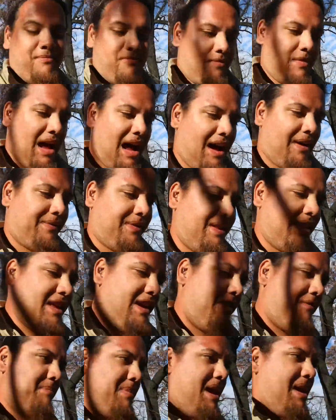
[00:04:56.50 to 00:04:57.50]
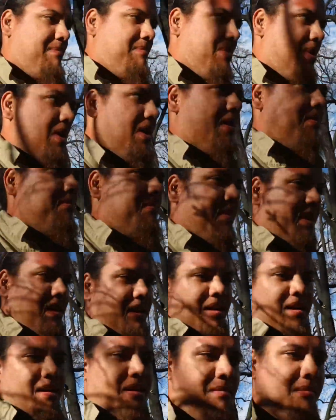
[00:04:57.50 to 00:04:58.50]
after they've been burnt.
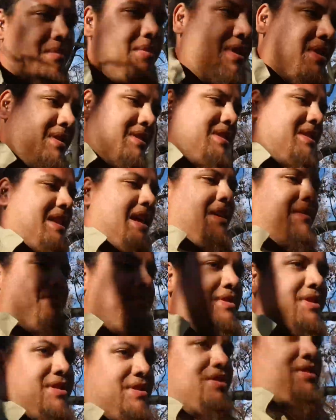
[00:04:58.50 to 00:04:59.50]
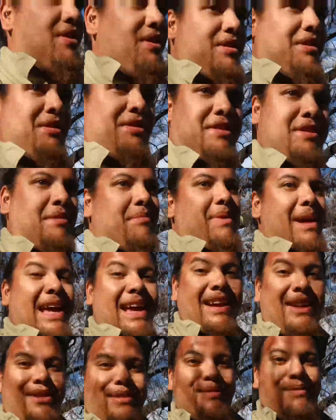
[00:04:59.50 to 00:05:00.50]
because they're just so used to
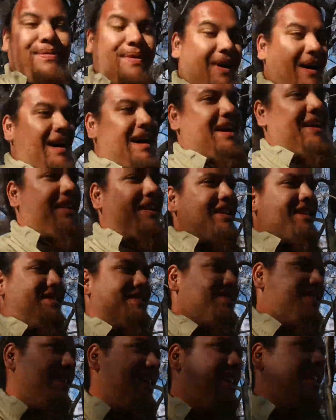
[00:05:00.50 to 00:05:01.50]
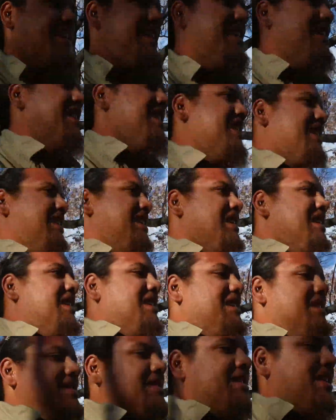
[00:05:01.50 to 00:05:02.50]
being on fire in Australia.
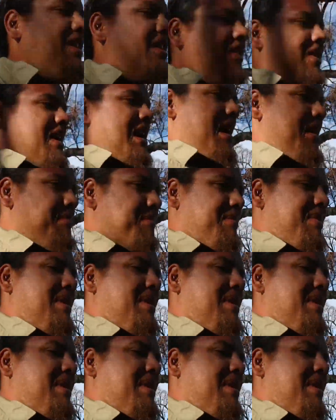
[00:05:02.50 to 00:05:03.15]
So